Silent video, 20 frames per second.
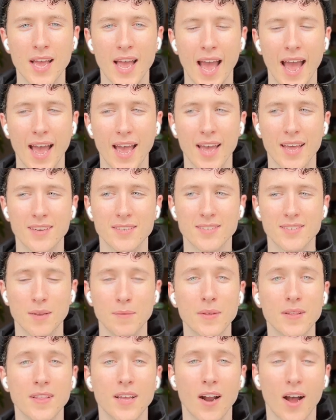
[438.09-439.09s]
And
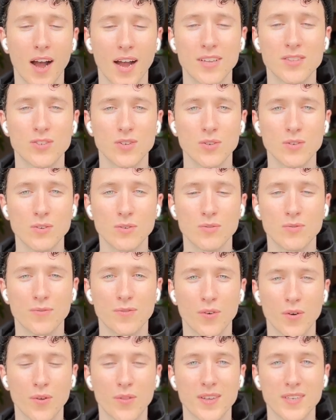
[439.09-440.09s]
something that I do
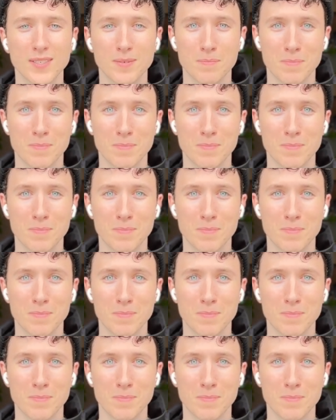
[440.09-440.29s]
for this